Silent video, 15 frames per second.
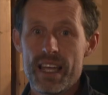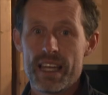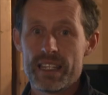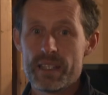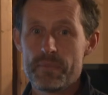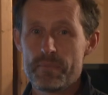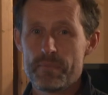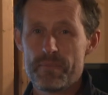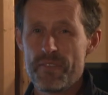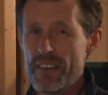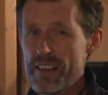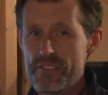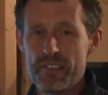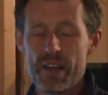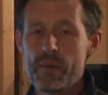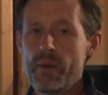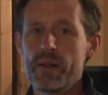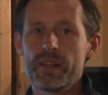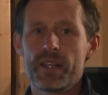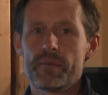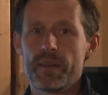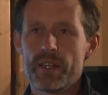And they're very, very
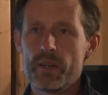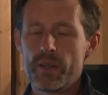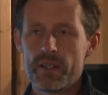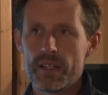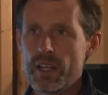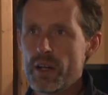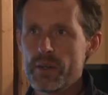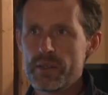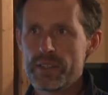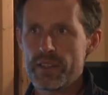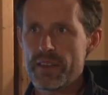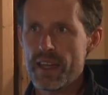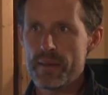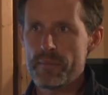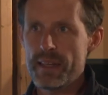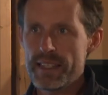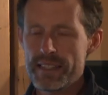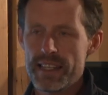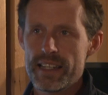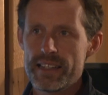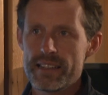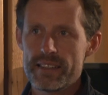welcoming. You can go to their
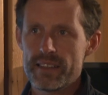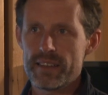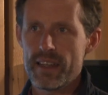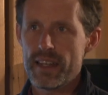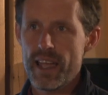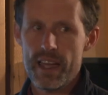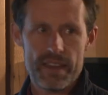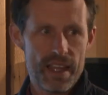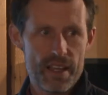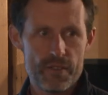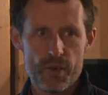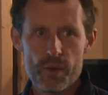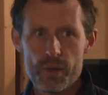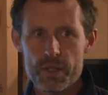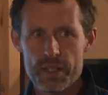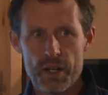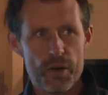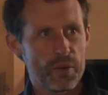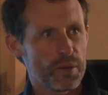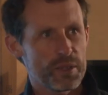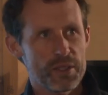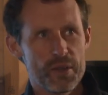meetings. They have all the
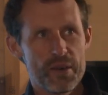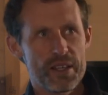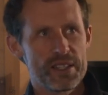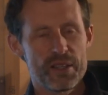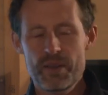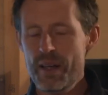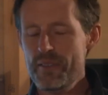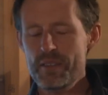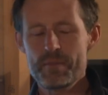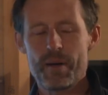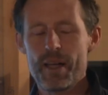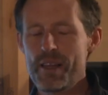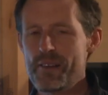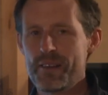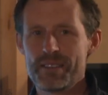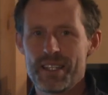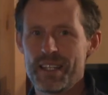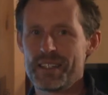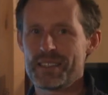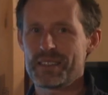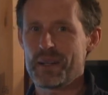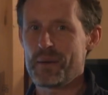cool toys. You don't have to buy your own
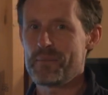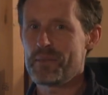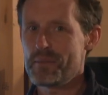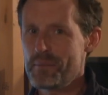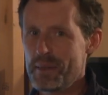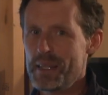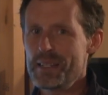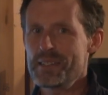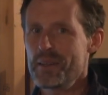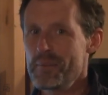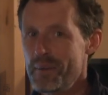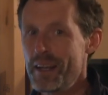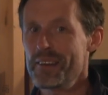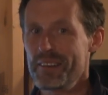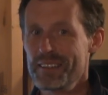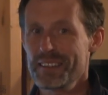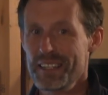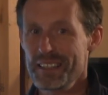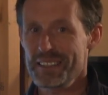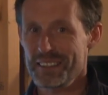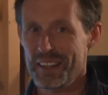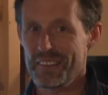telescope. Please don't buy your own
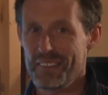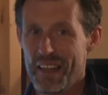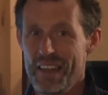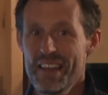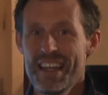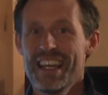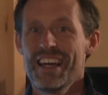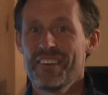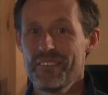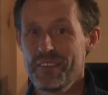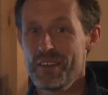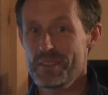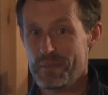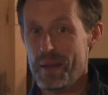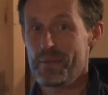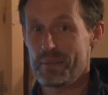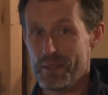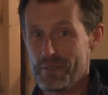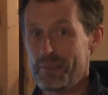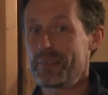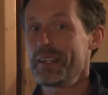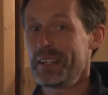telescope, right? All those people have
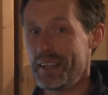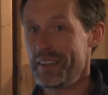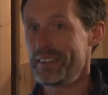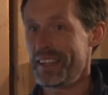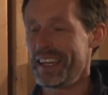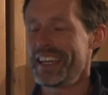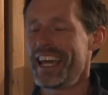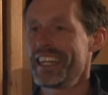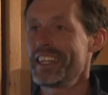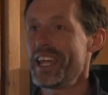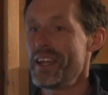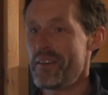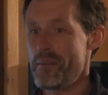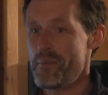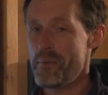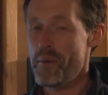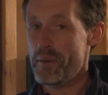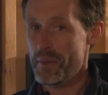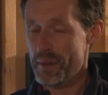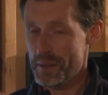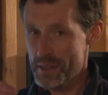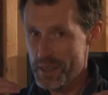already done that, and they want
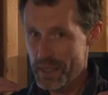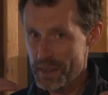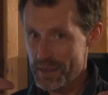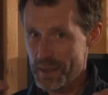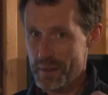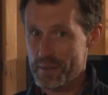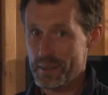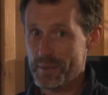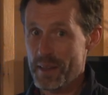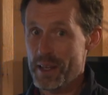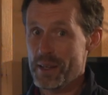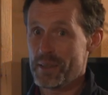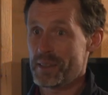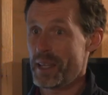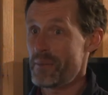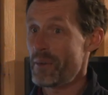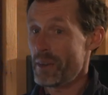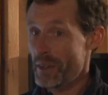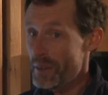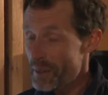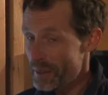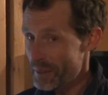those telescopes to be used. They want
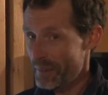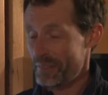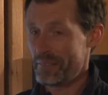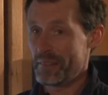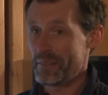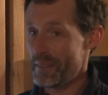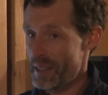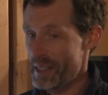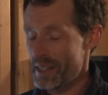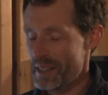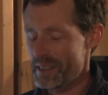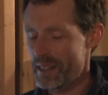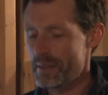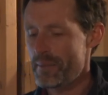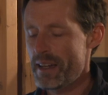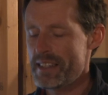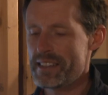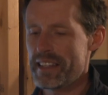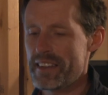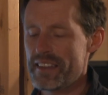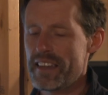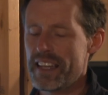you to look through them. It's an
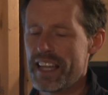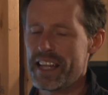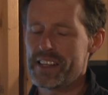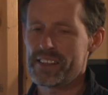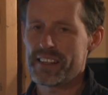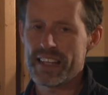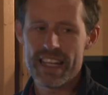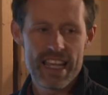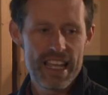amazing thing, actually.